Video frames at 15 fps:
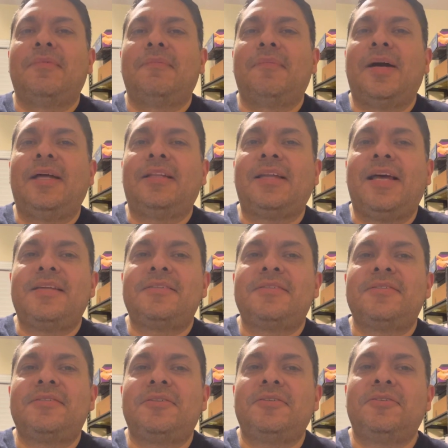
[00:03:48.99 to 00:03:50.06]
my
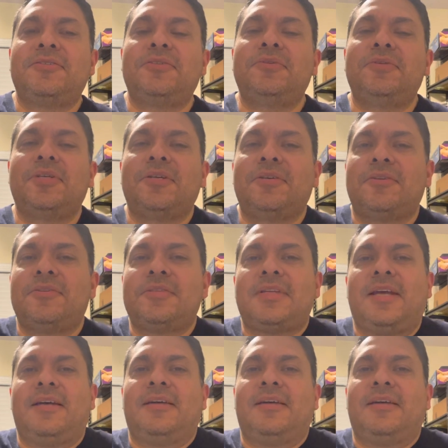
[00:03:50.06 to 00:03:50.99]
last 2 years